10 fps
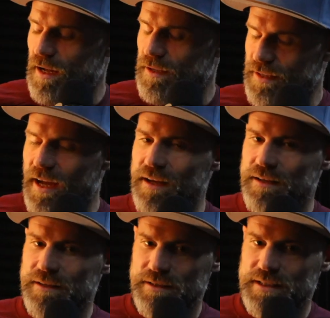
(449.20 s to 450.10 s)
Yeah,
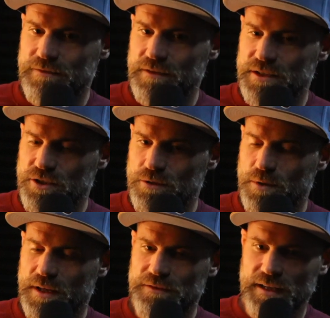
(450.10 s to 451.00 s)
you definitely do.
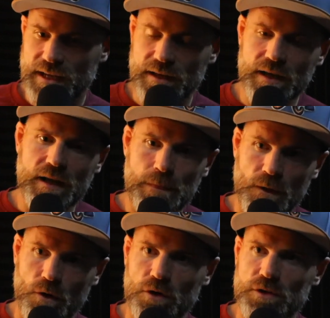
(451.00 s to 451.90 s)
But I think
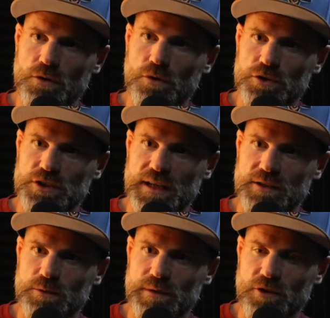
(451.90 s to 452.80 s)
all of the coaches, like,
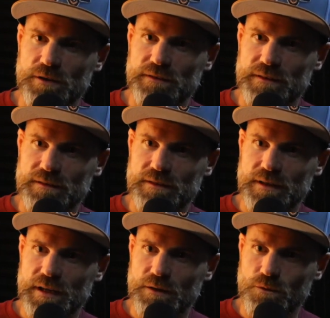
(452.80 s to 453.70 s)
who we've got,
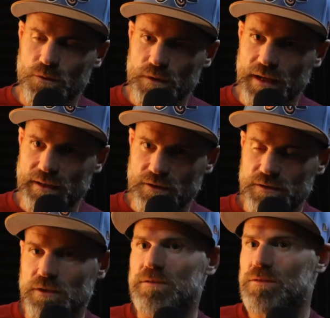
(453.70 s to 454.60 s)
like,
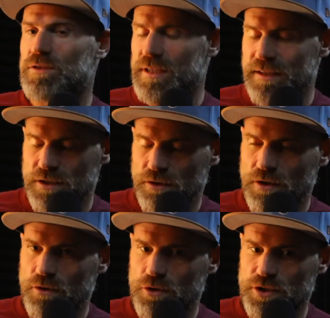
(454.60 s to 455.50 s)
the younger
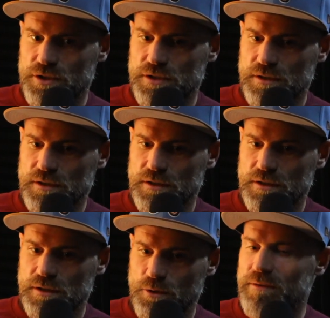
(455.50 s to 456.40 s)
coaches
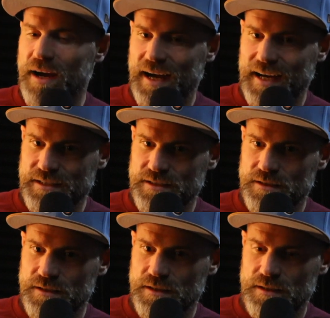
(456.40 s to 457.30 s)
who we've had,
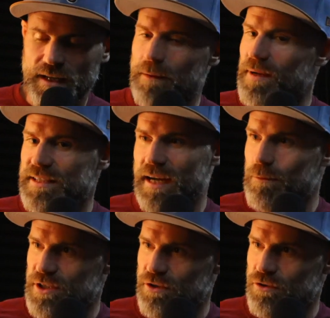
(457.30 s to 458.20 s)
like, I mean, Dan
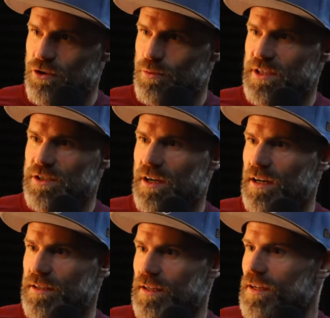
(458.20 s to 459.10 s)
was a young coach when he
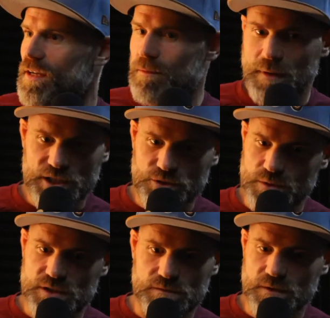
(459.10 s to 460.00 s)
started. Yeah. Mash
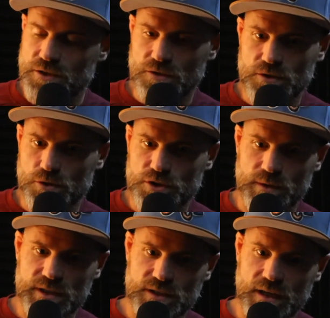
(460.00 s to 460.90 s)
was a young coach
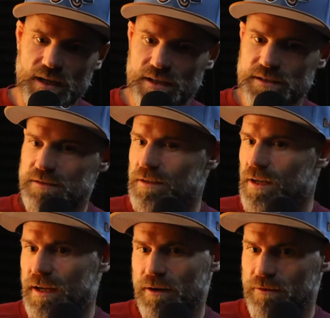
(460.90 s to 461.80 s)
when he started.
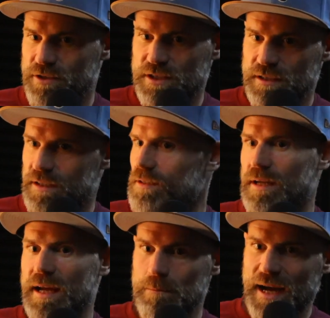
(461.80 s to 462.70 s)
Obviously,
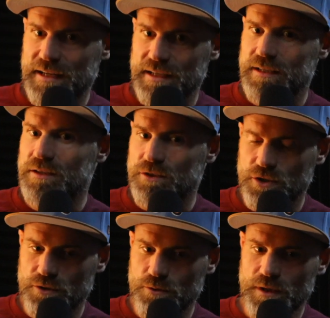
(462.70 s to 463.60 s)
Matty,
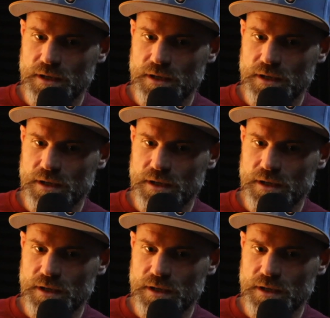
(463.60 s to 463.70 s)
you,